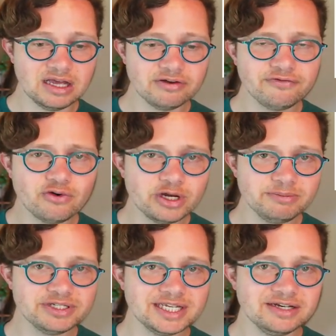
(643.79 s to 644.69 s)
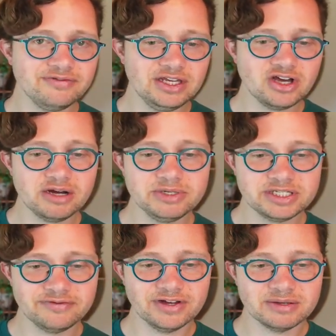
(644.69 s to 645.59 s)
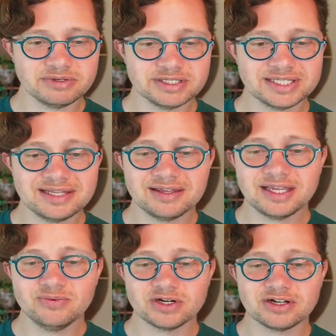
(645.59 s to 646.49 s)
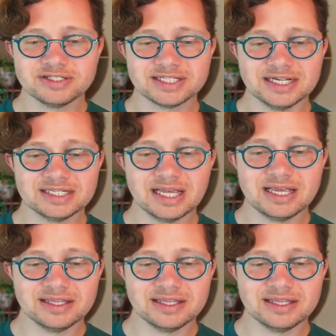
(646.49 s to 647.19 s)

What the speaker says: 40% of e-commerce developers say that they work on sites